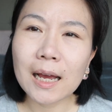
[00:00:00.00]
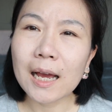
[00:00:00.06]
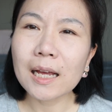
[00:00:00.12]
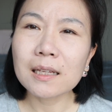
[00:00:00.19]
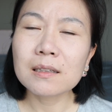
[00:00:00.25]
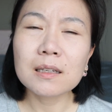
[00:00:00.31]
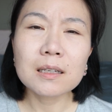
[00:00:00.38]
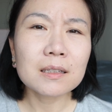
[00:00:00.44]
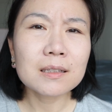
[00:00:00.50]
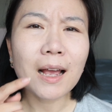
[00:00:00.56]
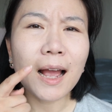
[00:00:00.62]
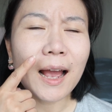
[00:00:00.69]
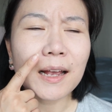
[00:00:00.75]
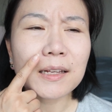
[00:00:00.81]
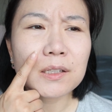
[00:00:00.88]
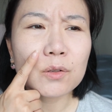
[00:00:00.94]
And it
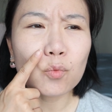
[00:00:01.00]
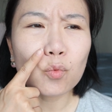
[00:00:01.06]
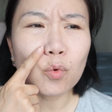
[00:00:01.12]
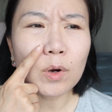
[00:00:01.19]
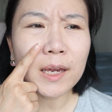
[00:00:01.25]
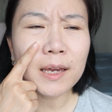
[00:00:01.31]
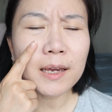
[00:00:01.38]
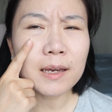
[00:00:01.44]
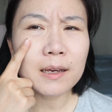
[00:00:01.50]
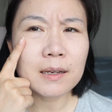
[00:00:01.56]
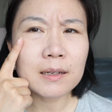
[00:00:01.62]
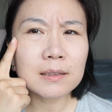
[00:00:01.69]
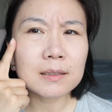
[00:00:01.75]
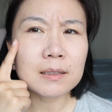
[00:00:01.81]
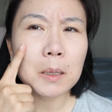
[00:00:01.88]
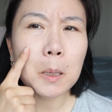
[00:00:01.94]
has a
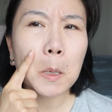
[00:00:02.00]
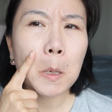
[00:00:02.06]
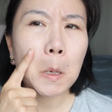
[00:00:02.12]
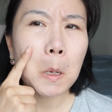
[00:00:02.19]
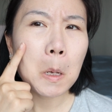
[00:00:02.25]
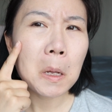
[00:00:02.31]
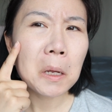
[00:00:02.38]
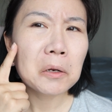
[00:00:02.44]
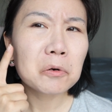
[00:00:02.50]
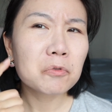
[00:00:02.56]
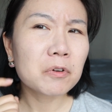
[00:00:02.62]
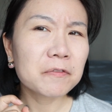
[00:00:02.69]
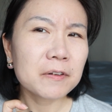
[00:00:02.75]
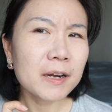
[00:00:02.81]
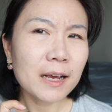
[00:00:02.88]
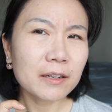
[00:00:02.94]
weird
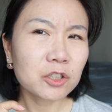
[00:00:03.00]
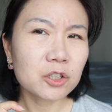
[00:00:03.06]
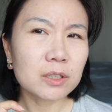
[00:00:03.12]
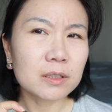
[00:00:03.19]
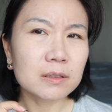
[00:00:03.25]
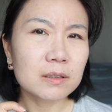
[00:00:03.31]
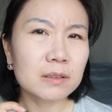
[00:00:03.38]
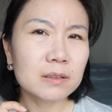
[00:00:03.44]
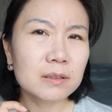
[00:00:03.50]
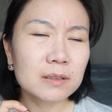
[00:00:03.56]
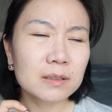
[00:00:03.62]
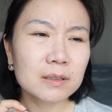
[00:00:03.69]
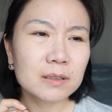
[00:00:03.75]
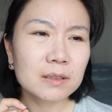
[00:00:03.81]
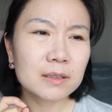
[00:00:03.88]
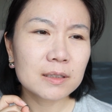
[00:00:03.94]
reflection
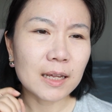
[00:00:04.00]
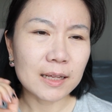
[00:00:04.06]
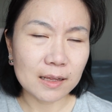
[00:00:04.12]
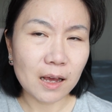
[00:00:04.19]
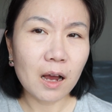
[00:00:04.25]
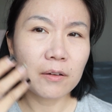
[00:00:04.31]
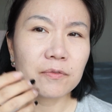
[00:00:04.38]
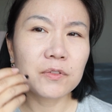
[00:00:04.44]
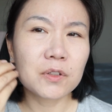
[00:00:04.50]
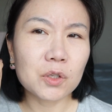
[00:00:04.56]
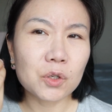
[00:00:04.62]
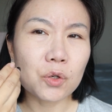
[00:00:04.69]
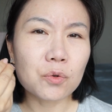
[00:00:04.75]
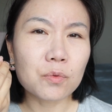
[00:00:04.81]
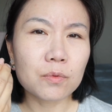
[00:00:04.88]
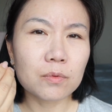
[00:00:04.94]
that after
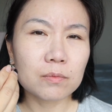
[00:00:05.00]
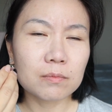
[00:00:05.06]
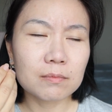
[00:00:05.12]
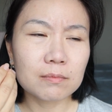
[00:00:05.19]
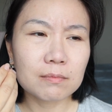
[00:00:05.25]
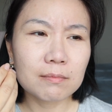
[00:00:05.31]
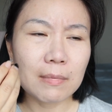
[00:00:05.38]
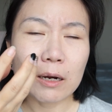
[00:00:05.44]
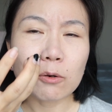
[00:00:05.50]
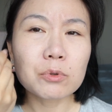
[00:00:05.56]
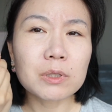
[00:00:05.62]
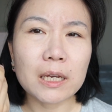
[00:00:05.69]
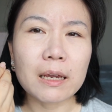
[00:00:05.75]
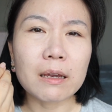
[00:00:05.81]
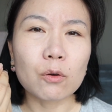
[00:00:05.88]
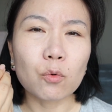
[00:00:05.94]
you
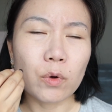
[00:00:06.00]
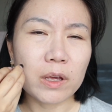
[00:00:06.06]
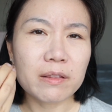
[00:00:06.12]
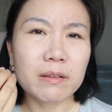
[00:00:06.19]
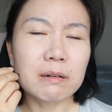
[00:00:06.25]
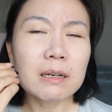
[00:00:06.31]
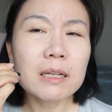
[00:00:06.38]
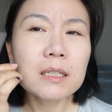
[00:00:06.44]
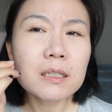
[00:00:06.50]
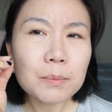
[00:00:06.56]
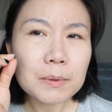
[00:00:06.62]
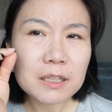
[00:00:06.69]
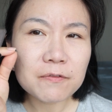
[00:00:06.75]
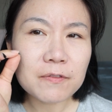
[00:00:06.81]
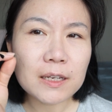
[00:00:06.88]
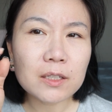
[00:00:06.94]
melt in with a little
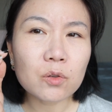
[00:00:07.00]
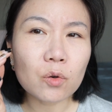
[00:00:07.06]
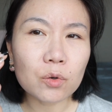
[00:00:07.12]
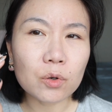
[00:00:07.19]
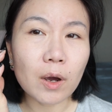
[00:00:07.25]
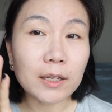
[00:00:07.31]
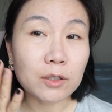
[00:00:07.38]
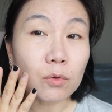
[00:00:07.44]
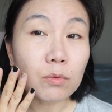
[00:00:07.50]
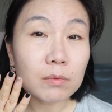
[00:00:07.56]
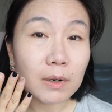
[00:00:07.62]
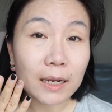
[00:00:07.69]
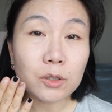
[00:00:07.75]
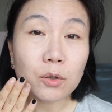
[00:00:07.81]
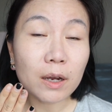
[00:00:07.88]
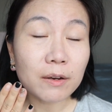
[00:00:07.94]
bit of face oil. I don't
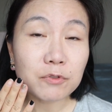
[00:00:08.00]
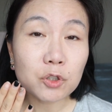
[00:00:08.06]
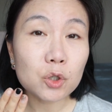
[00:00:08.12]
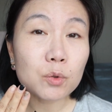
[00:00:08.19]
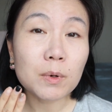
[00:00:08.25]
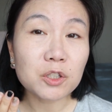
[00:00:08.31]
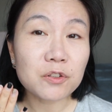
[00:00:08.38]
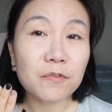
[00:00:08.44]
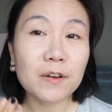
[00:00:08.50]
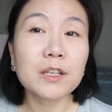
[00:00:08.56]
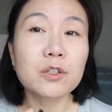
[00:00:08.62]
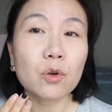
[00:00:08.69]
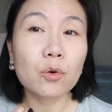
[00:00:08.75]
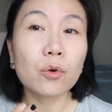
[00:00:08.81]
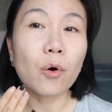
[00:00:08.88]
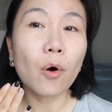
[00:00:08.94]
have too much
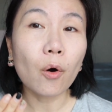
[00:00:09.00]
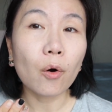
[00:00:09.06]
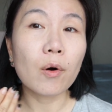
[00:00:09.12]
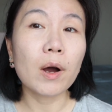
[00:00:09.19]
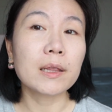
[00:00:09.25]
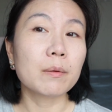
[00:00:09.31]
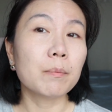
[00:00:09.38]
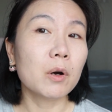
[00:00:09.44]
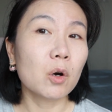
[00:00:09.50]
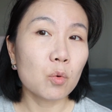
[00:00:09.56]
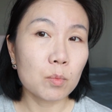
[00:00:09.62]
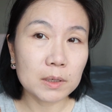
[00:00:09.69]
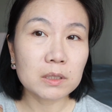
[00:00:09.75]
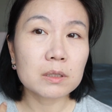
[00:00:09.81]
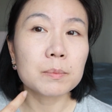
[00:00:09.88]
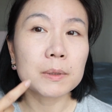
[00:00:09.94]
face oil on at the
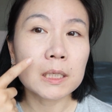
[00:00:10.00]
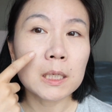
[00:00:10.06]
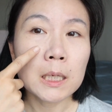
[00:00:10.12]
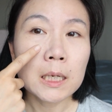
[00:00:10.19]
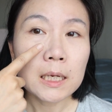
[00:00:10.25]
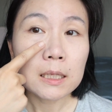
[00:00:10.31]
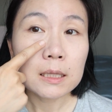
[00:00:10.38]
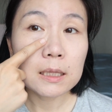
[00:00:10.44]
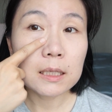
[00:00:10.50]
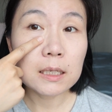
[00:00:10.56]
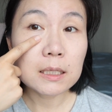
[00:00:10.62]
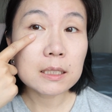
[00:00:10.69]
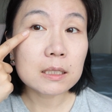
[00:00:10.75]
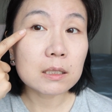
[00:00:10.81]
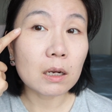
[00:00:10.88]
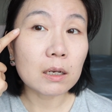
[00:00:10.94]
moment, but
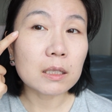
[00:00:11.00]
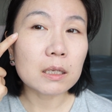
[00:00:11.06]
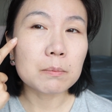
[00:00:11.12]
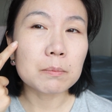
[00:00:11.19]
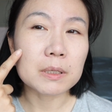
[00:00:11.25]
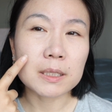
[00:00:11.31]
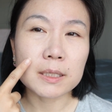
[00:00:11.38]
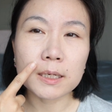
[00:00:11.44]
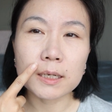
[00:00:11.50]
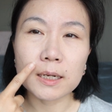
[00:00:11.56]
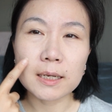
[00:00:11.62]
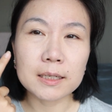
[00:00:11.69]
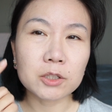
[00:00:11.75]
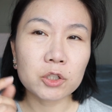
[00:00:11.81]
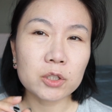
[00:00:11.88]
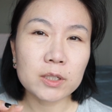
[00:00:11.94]
this side in particular,
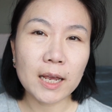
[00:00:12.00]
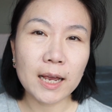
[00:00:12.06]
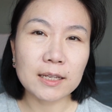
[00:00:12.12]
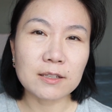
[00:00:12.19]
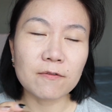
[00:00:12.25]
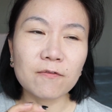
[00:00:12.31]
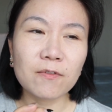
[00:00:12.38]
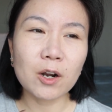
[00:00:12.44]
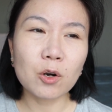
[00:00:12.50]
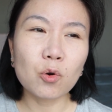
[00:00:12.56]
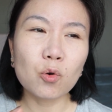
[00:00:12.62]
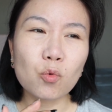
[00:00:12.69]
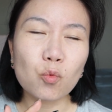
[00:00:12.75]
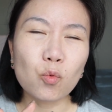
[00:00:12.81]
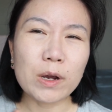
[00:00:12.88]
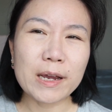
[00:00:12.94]
it just has a very
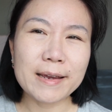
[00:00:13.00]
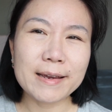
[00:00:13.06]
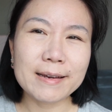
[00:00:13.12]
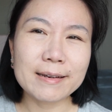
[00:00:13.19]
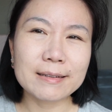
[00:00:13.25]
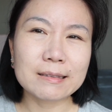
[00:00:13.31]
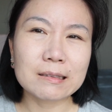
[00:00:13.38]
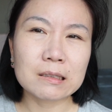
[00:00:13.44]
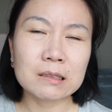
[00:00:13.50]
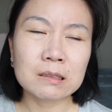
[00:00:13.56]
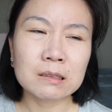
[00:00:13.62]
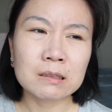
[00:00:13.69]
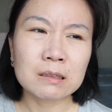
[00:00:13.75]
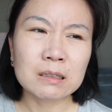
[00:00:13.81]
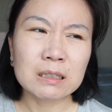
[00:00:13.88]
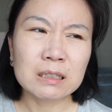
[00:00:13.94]
weird
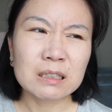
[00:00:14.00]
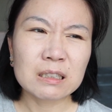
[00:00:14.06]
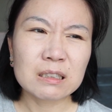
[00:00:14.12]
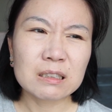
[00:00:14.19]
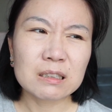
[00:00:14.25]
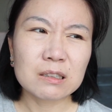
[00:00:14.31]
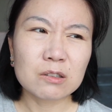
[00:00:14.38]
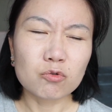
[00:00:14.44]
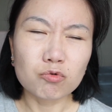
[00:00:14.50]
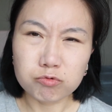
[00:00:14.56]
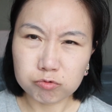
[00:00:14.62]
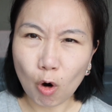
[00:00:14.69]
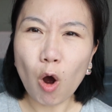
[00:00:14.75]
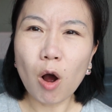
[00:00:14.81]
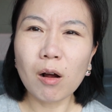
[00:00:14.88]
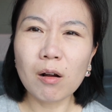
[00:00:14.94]

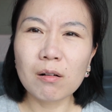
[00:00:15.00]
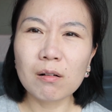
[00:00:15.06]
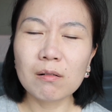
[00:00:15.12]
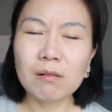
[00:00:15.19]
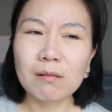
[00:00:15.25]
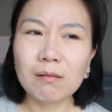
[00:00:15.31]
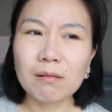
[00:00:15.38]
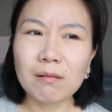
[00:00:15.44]
wrong